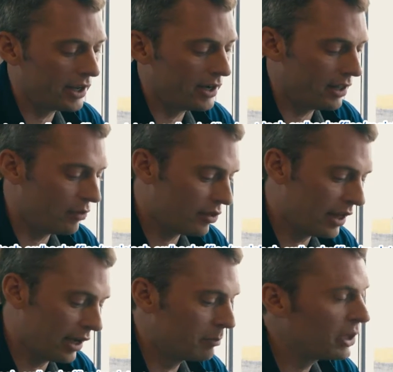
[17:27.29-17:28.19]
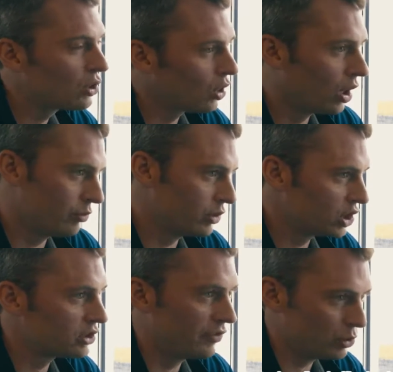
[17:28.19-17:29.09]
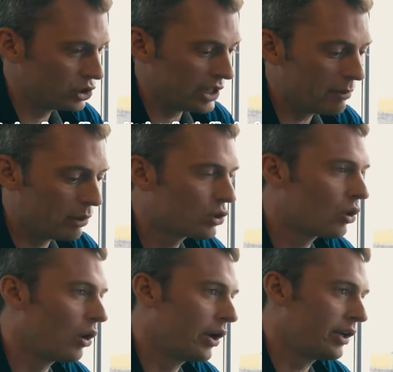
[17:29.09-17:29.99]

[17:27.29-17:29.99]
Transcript: and there is like Bitcoin, which is a very stable coin,